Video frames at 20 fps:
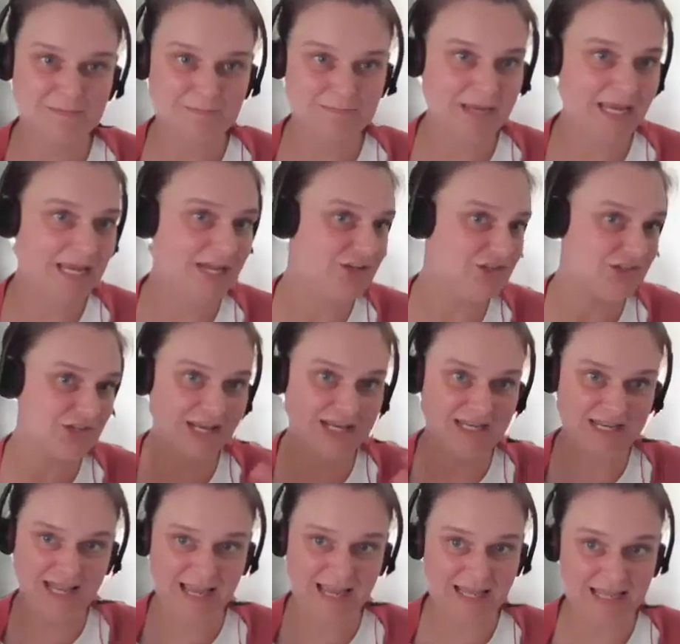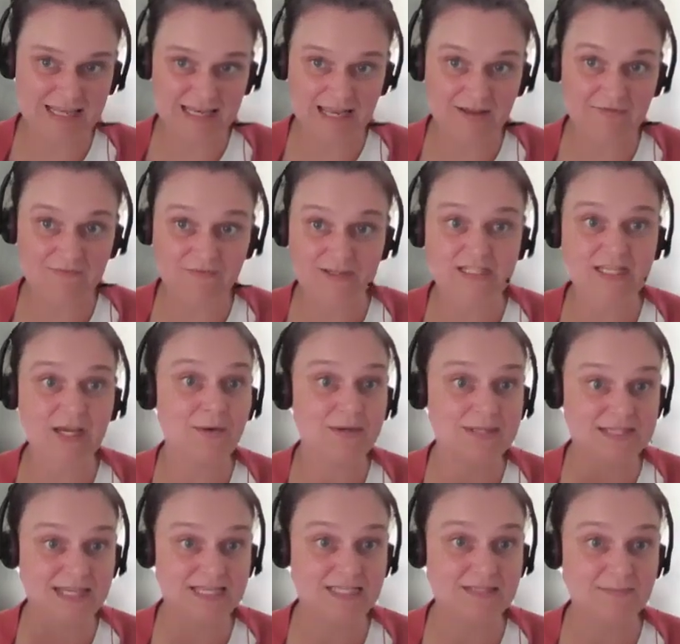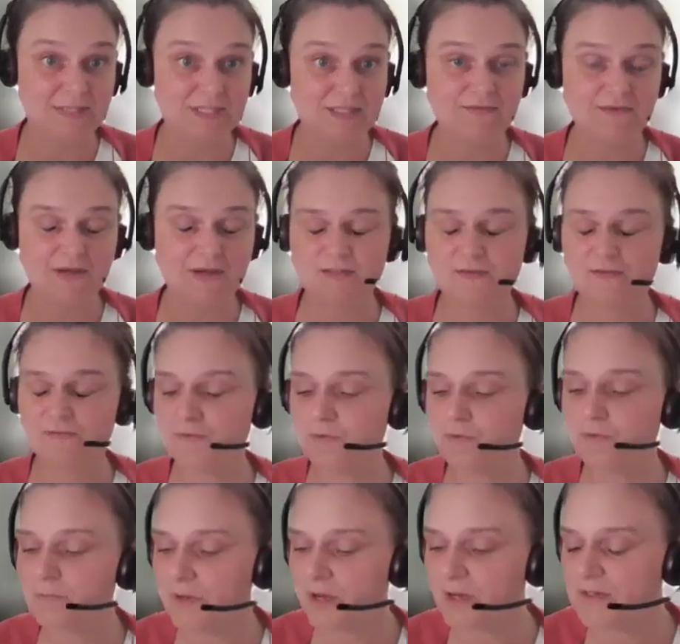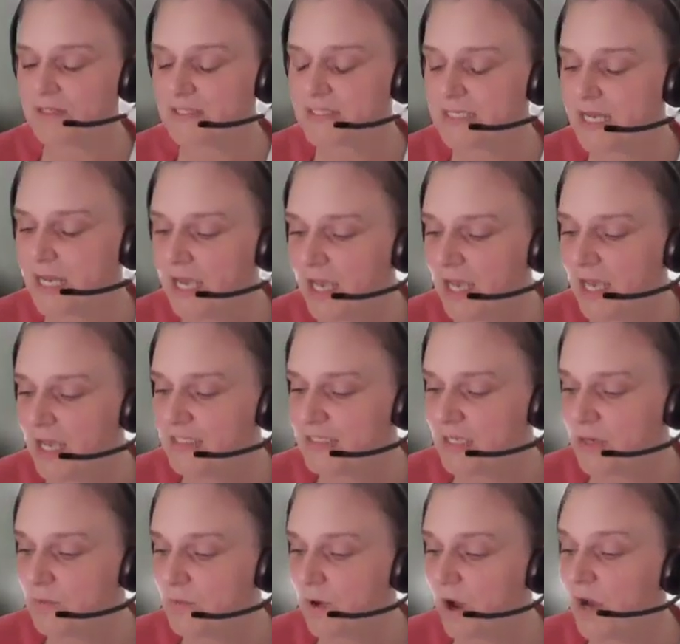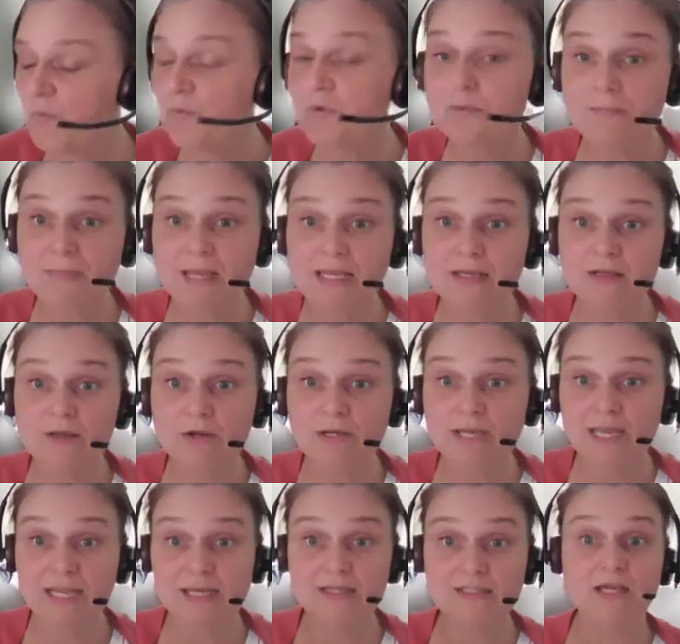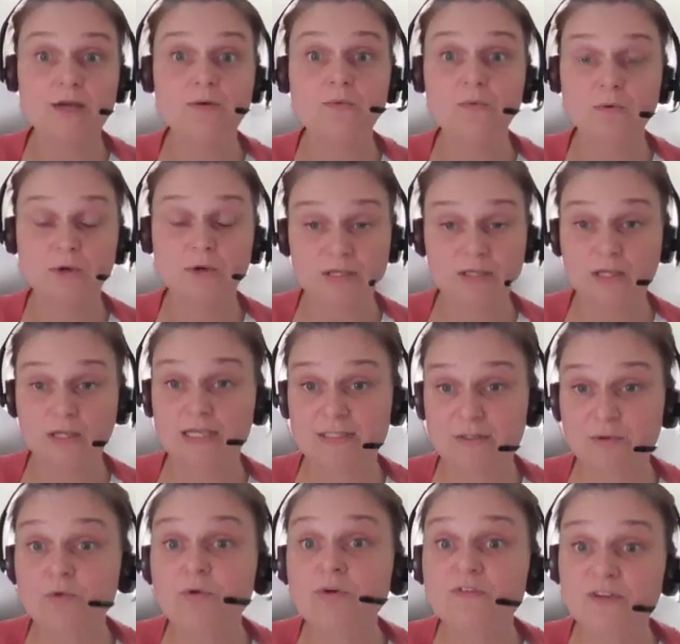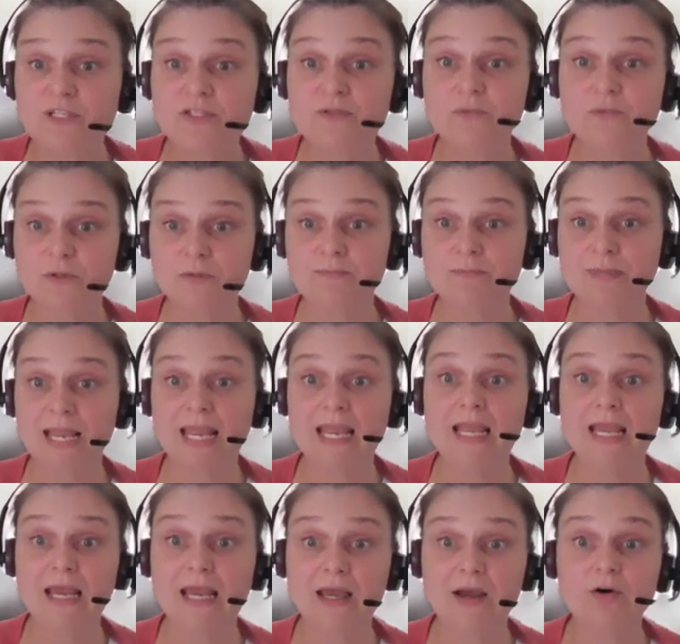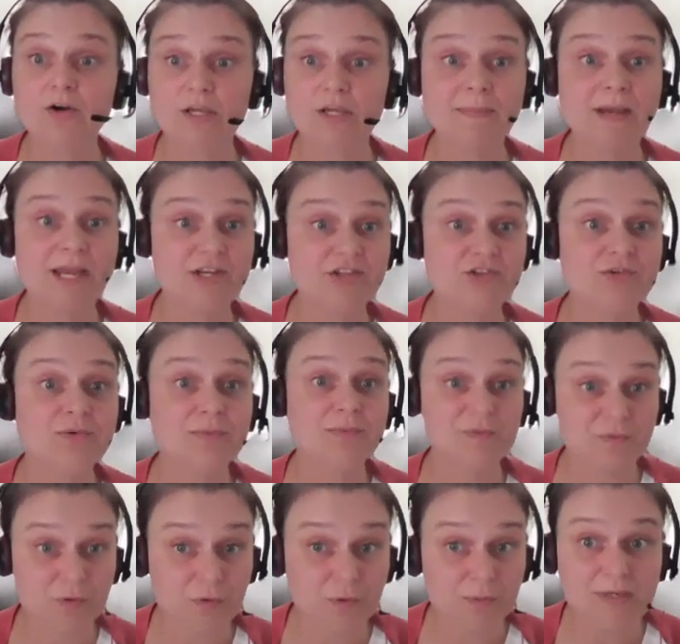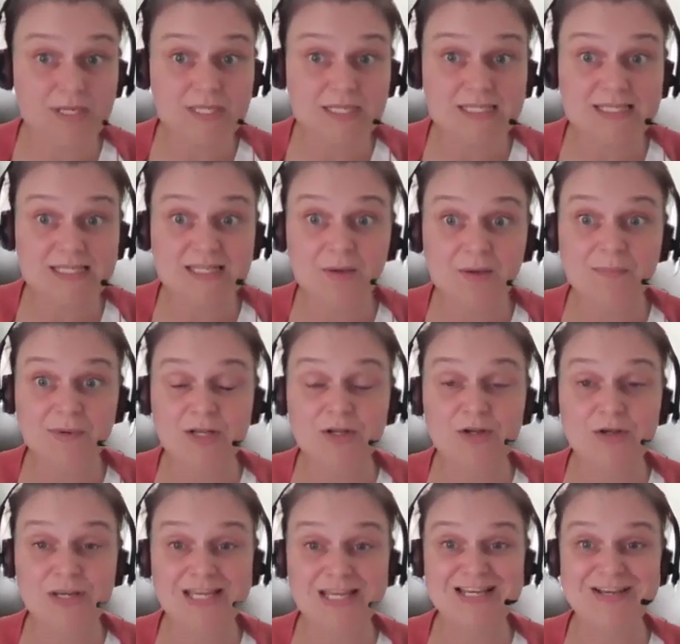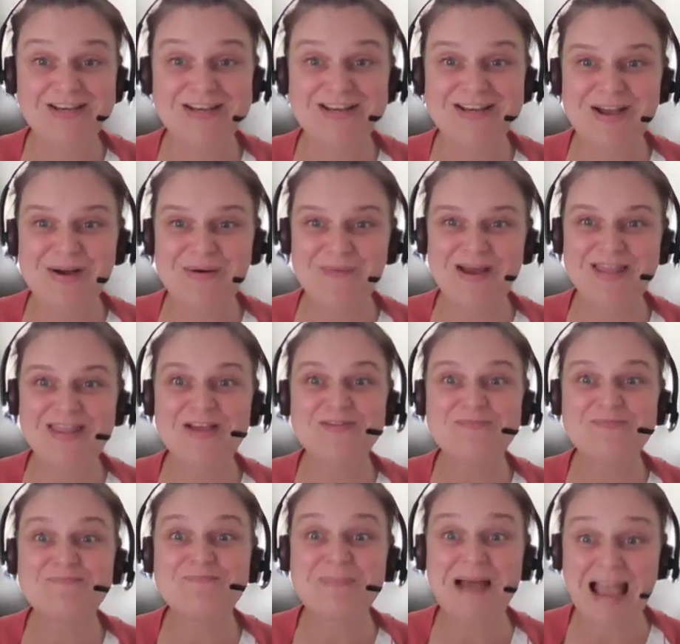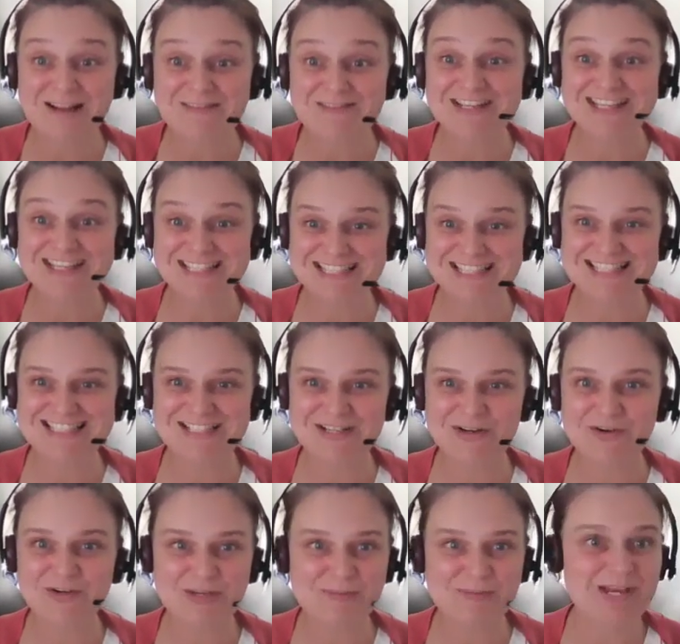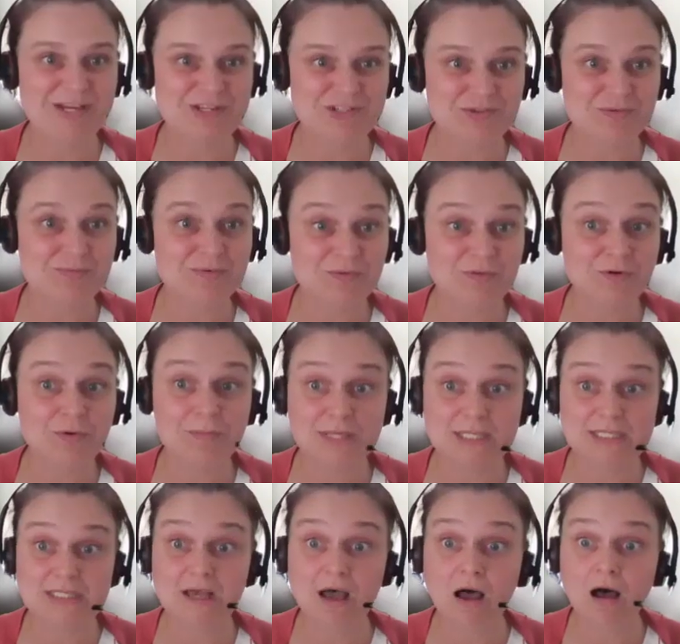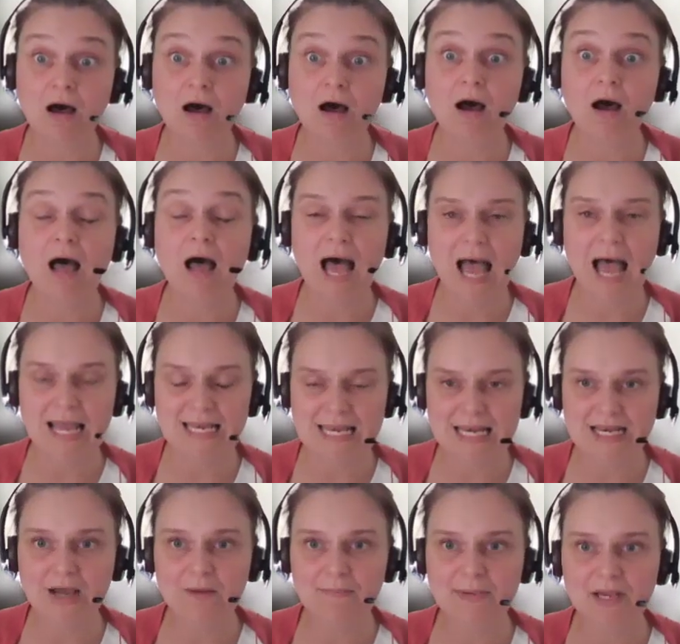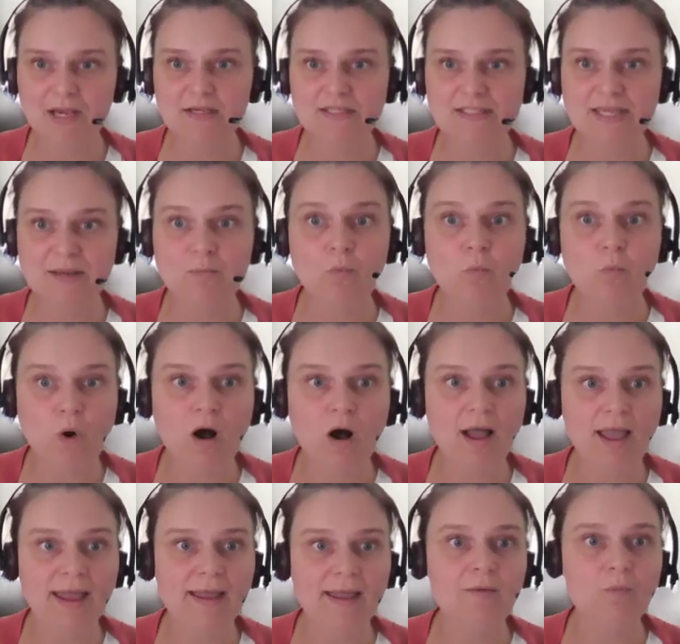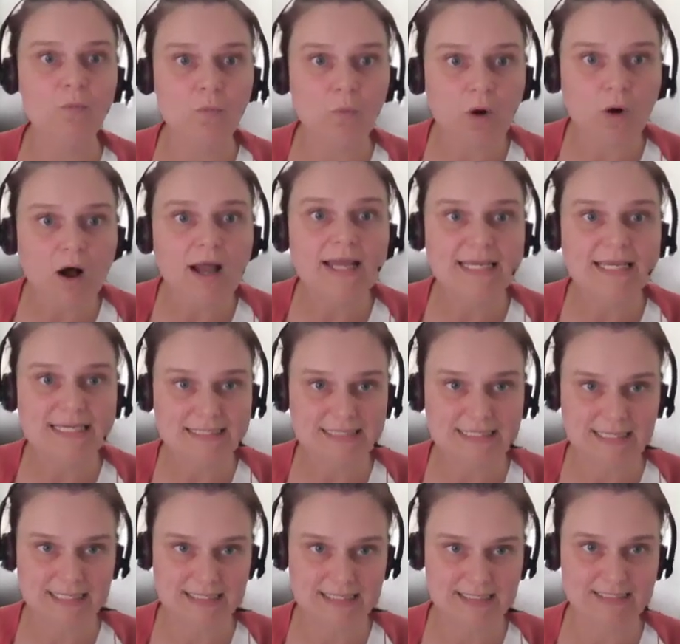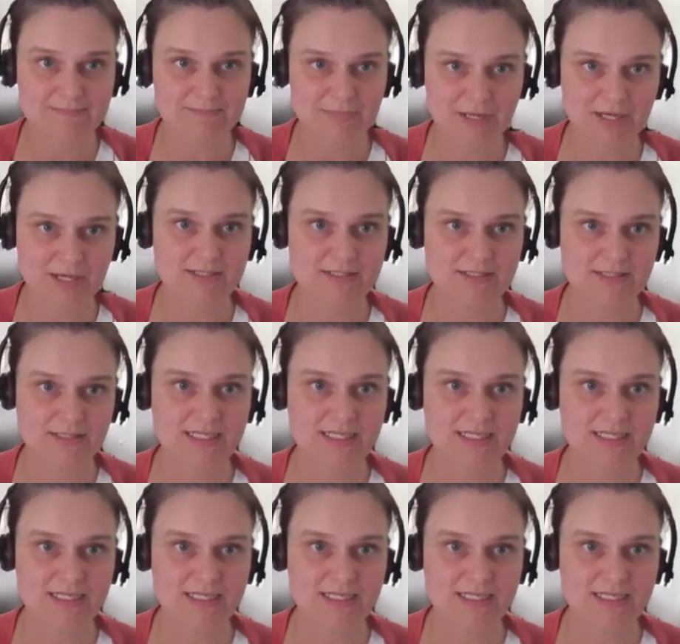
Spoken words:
speech and their physio assessments first and foremost. So I would be looking, as all of us would be, at occupational performance. I'll be looking at where those barriers to occupational performance are, and then I'll be asking why. Why is this person